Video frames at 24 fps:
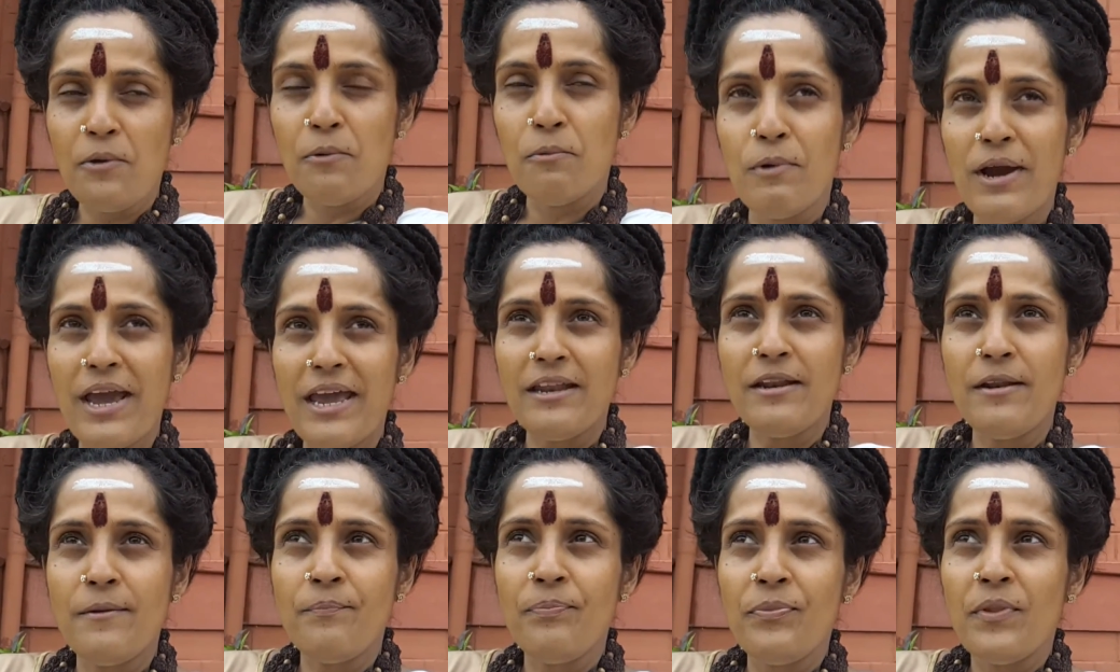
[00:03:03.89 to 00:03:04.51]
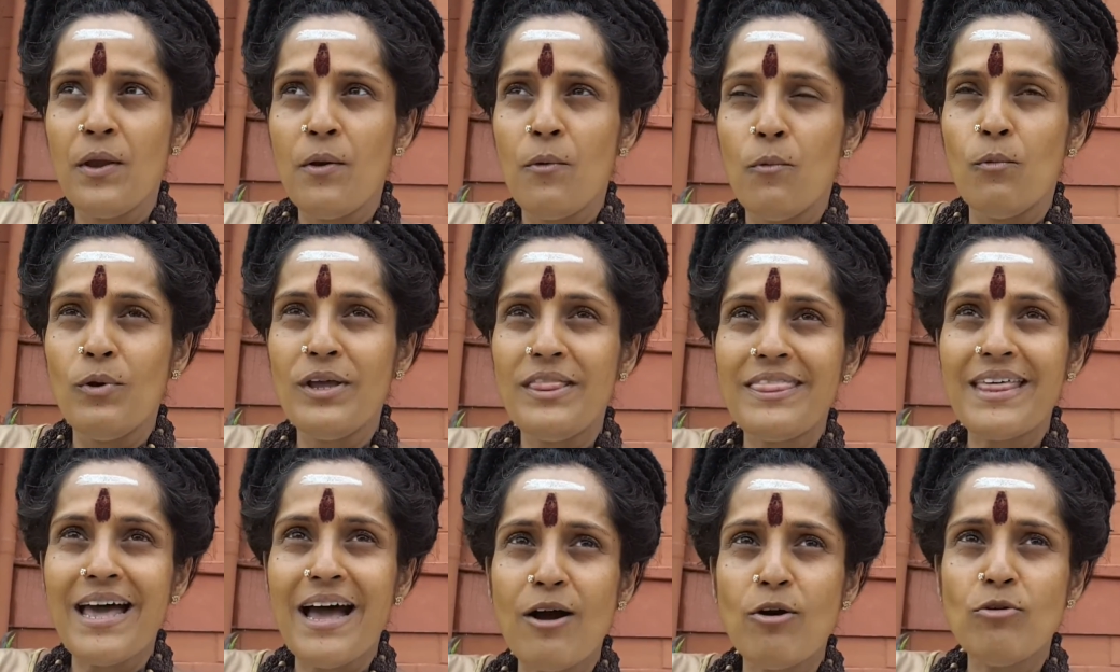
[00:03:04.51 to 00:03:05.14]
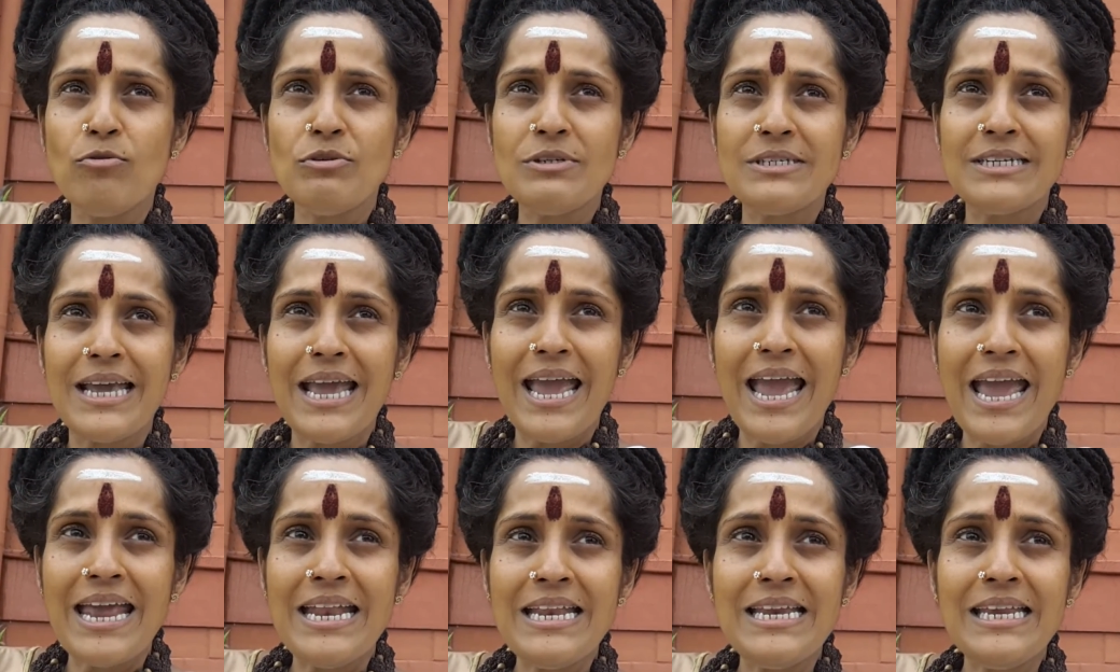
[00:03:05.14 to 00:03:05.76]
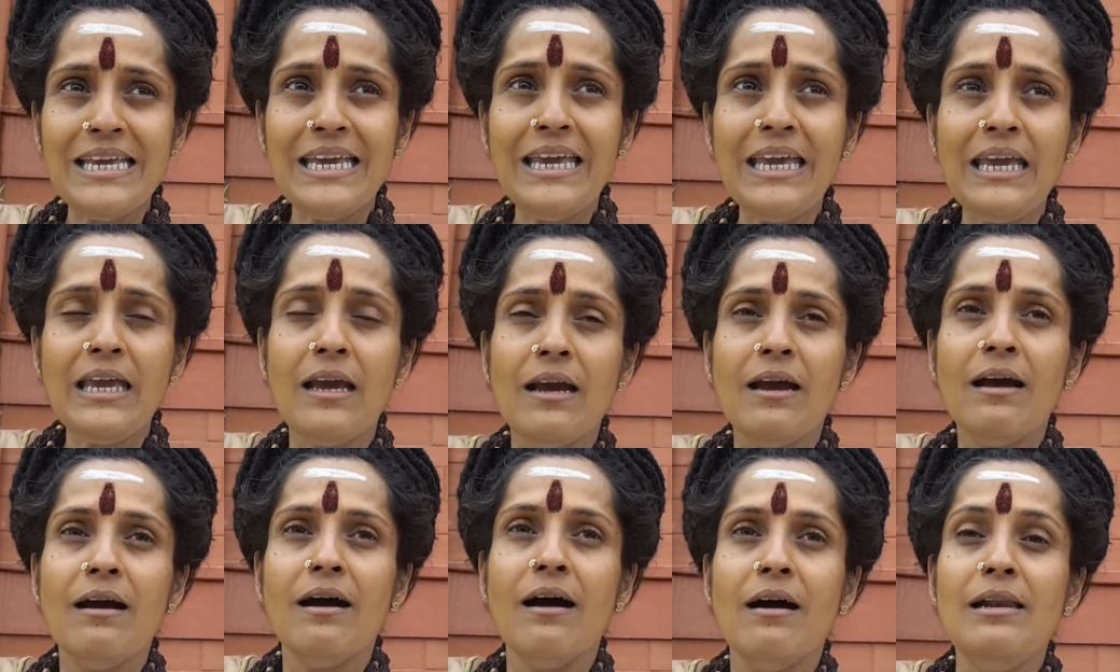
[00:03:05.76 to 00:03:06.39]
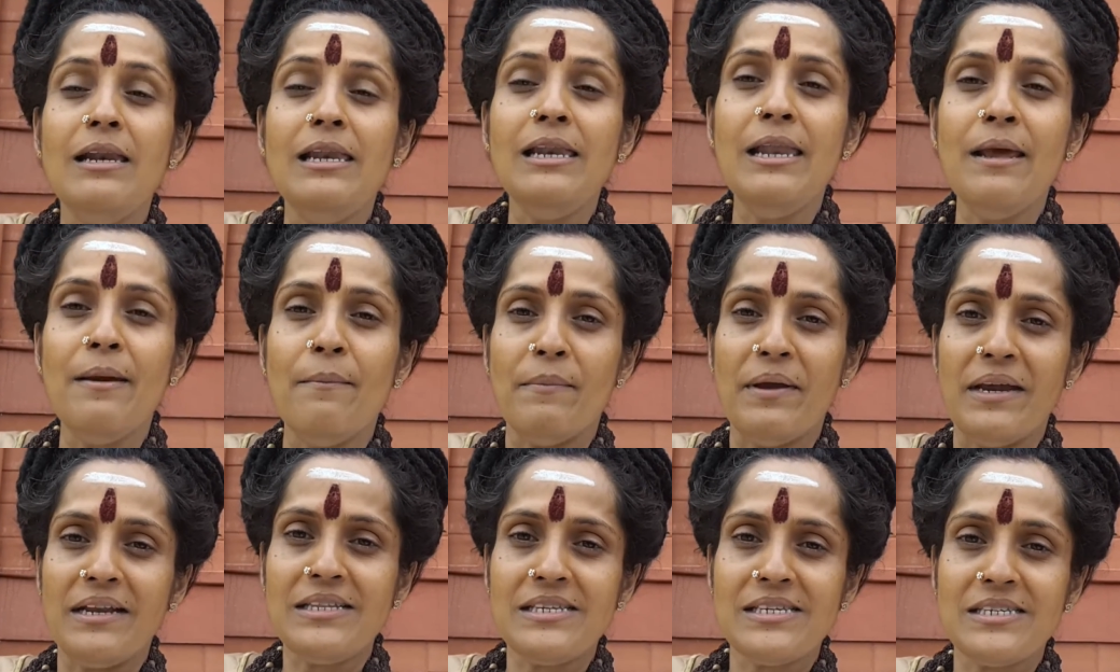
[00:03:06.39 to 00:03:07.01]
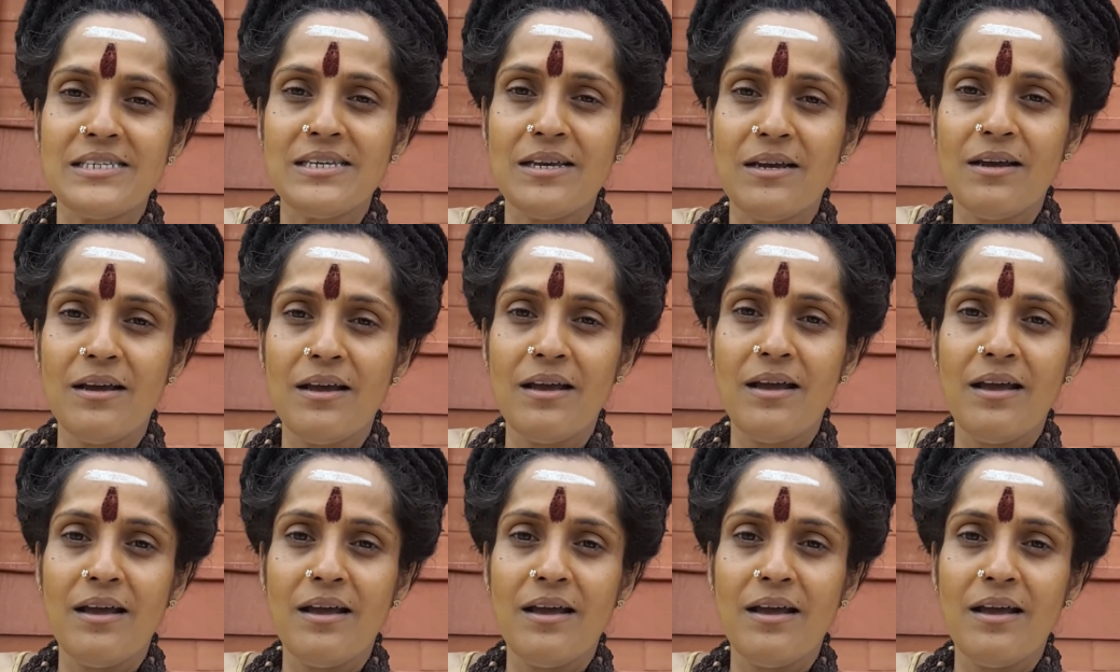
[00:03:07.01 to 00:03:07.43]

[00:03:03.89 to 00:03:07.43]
When without any limits,